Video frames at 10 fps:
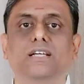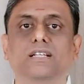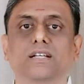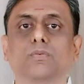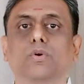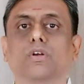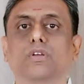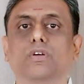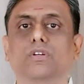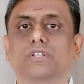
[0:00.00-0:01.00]
then what
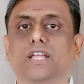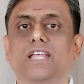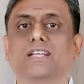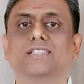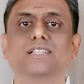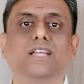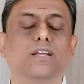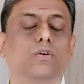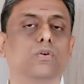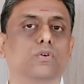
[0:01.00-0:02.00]
you're saying is it
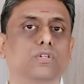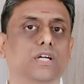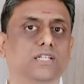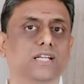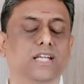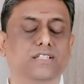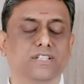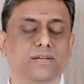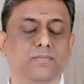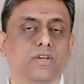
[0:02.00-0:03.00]
can go to the other
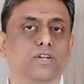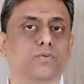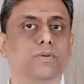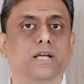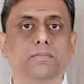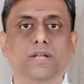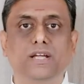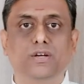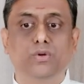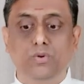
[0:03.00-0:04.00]
extreme where you become
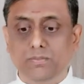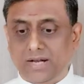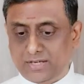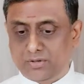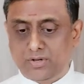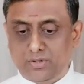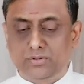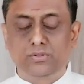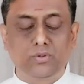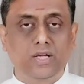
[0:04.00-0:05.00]
like a doormat. Today
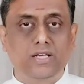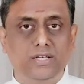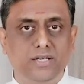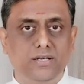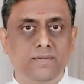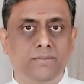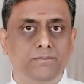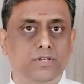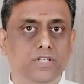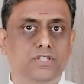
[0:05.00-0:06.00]
also I did
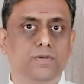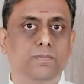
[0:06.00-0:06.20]
touch